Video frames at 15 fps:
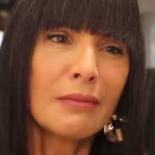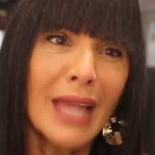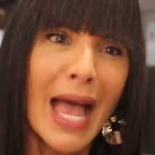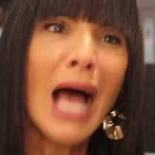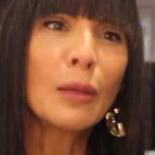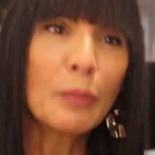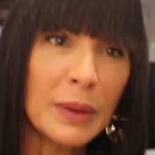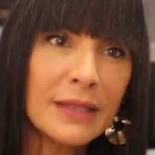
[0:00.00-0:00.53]

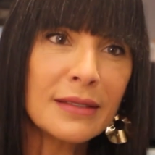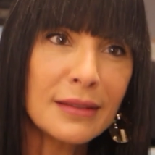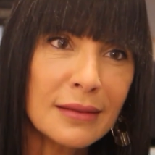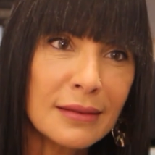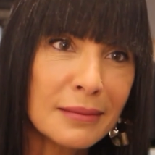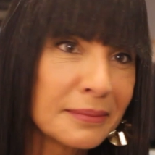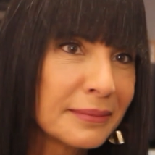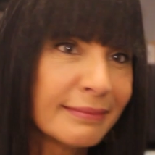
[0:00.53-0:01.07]

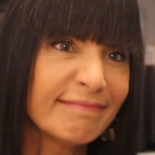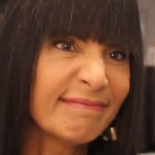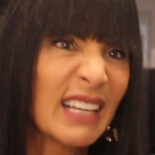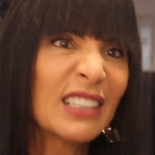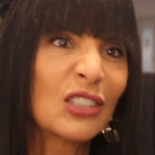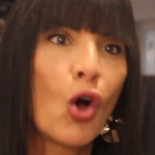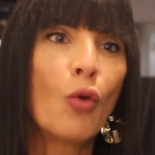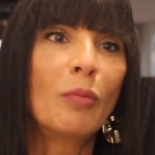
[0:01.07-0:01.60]
helpless.
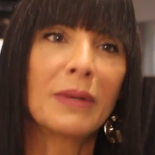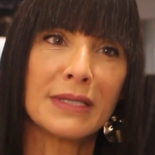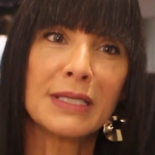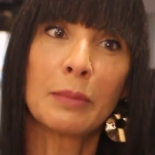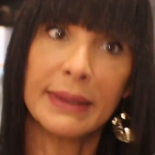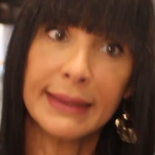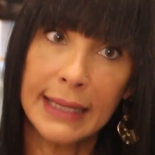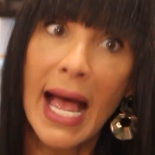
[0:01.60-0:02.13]
Not hopeless,
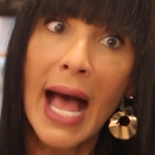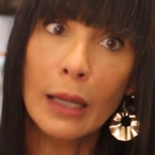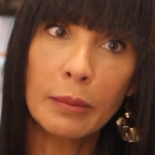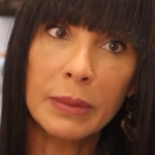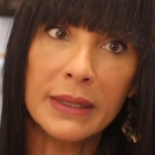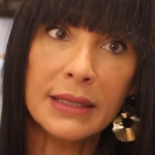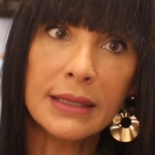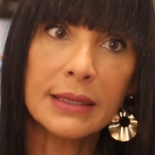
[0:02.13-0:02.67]
but
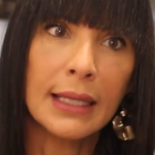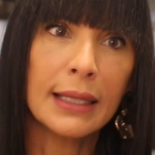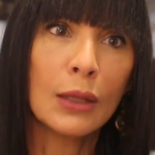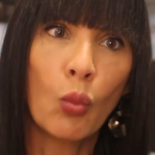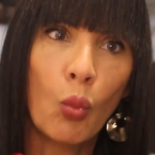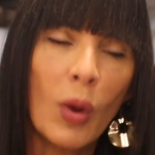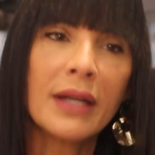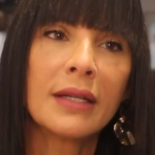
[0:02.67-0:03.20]
helpless.
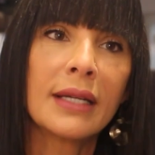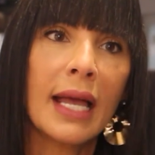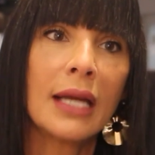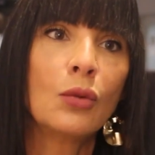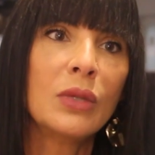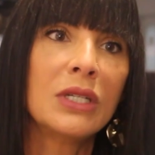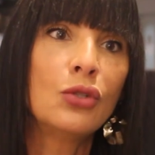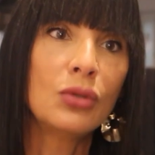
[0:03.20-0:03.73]
Like, what
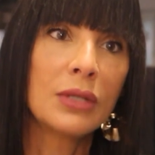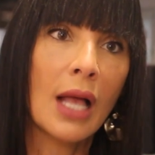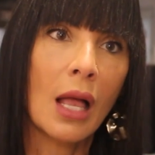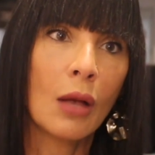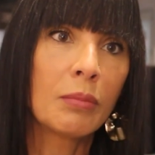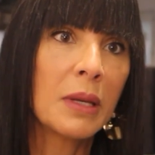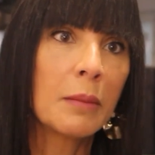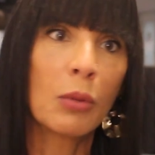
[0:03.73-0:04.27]
can we do
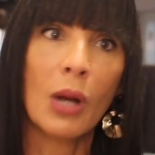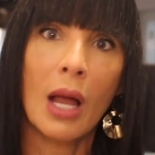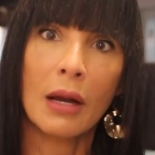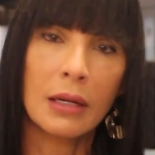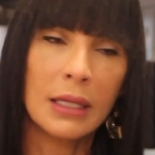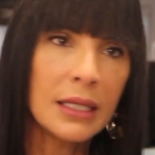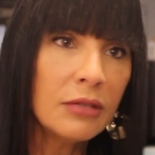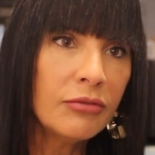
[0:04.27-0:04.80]
now? People are
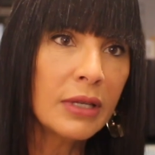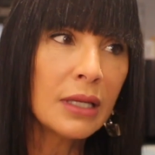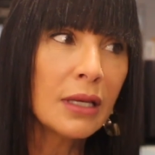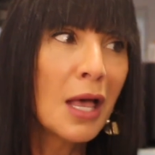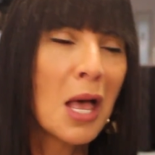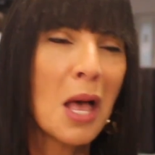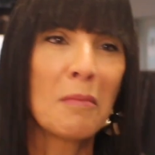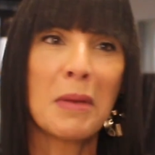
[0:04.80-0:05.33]
leaving,
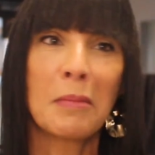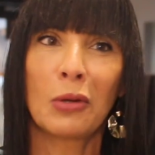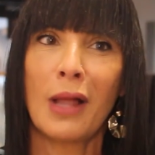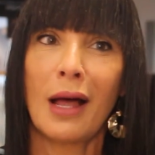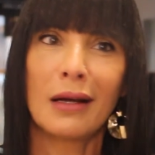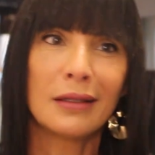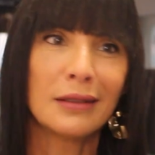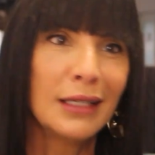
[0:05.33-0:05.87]
people
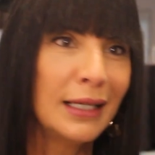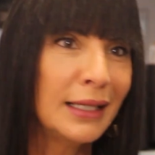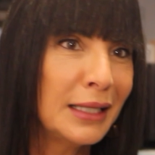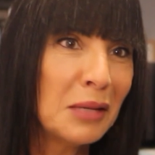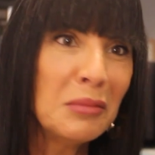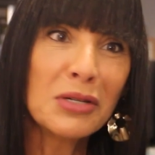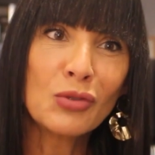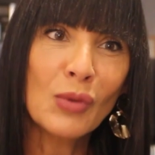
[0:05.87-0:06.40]
are
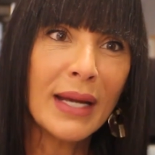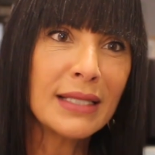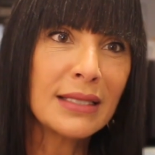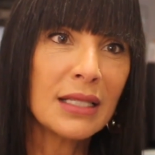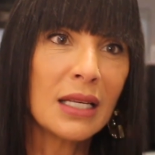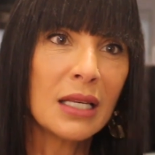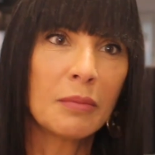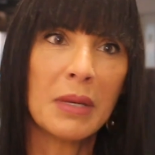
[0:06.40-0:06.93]

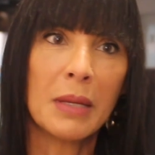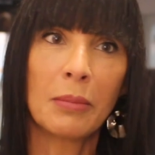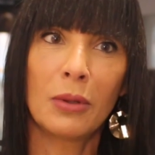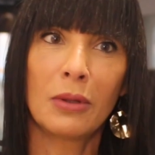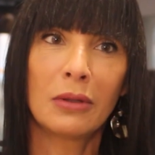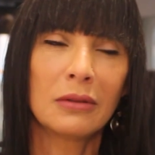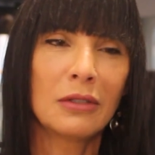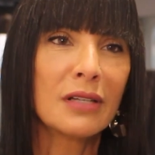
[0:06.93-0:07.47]
immigrating,
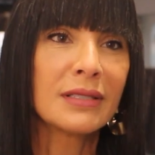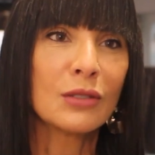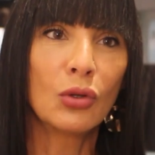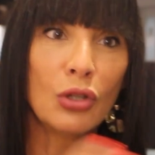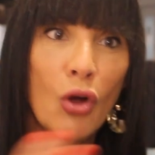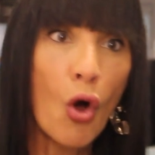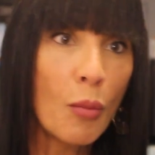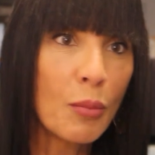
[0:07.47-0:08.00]
people lost
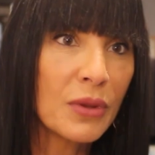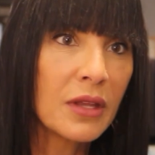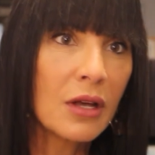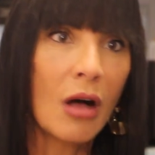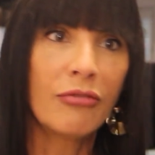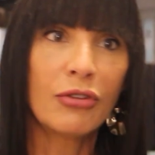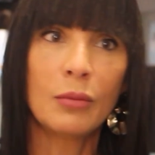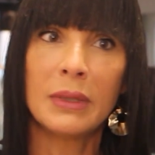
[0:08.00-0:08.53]
all hope with
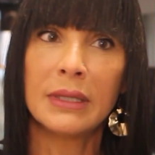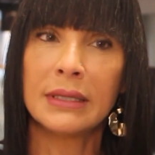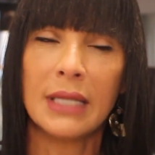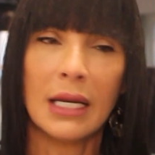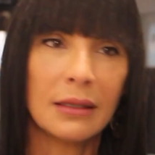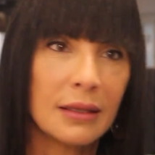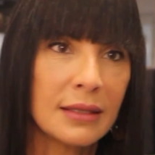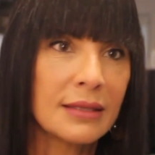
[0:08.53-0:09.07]
government,
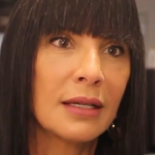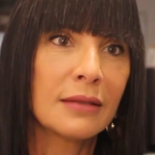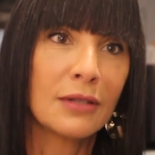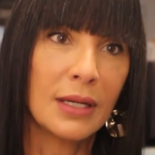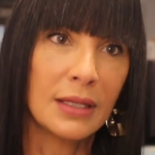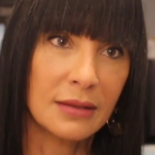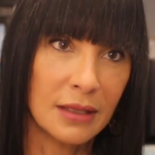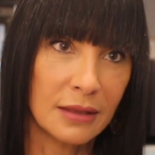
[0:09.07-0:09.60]
and
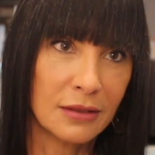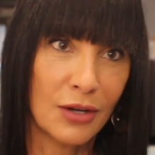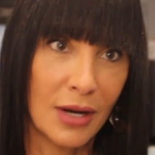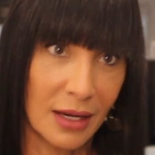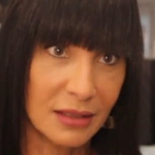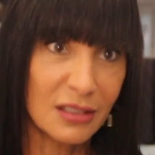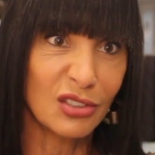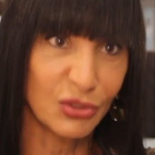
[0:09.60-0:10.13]
etc., etc.
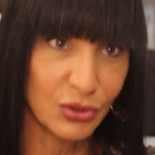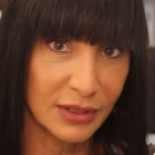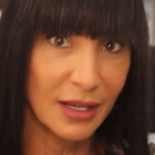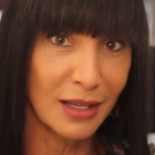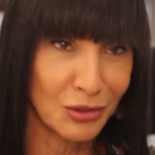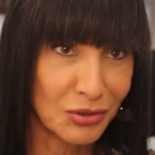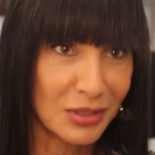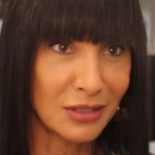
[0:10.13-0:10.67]
Until
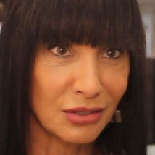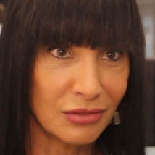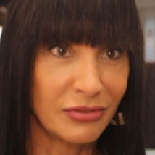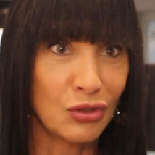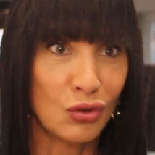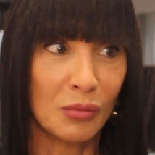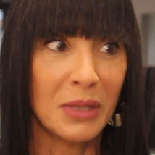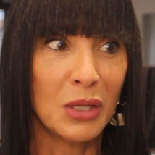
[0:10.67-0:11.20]
today, you're
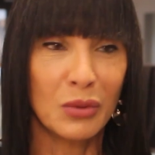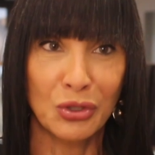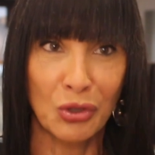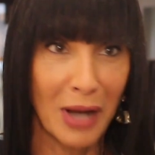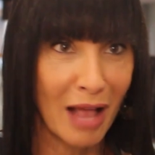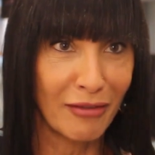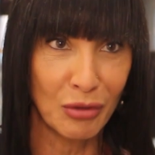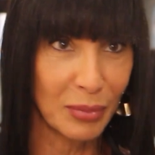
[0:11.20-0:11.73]
interviewing me, we
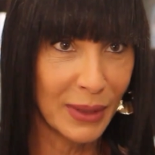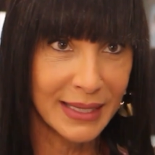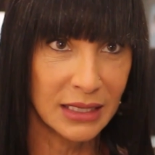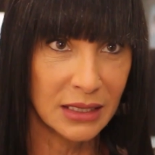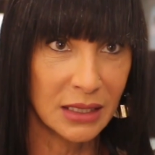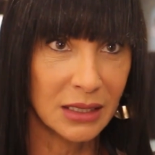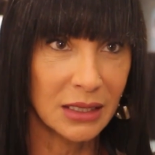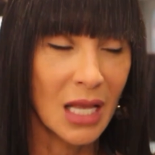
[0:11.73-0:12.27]
don't have a
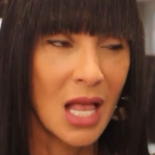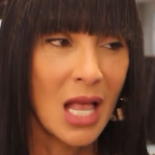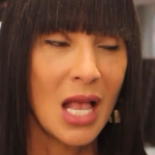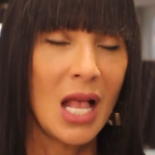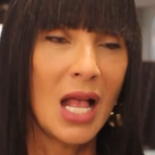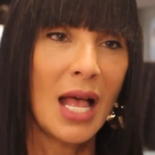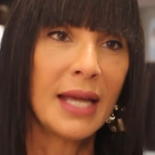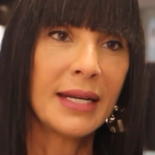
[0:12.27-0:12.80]
president,
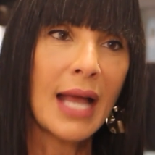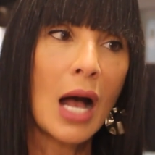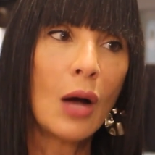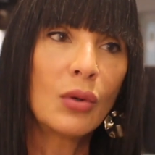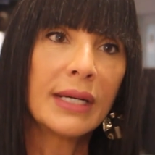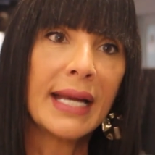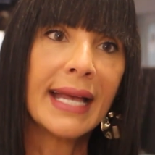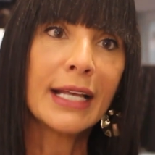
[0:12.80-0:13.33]
and
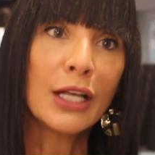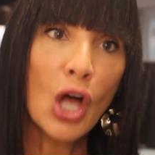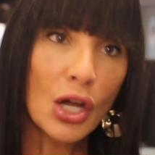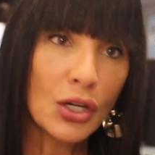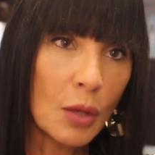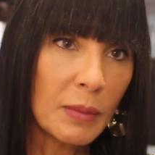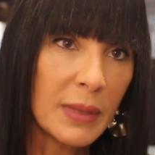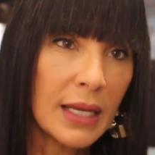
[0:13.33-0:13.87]
our
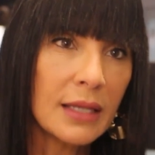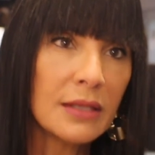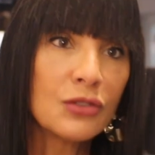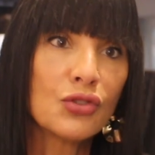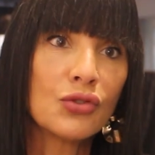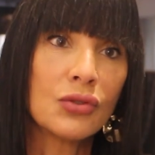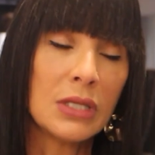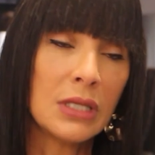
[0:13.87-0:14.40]
economy
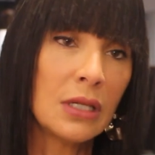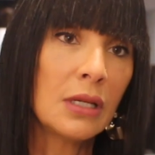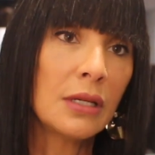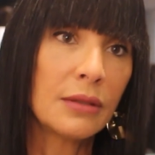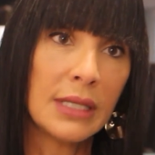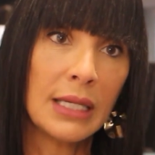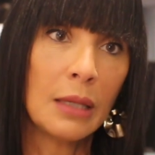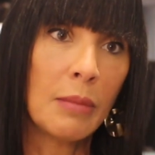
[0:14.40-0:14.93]
is really,
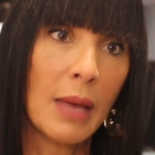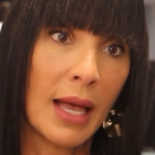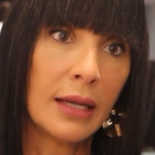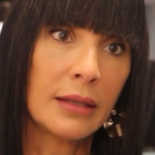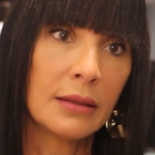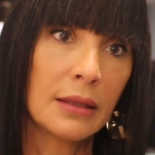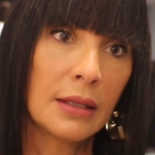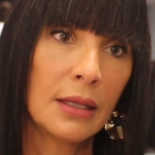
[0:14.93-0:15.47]
really bad.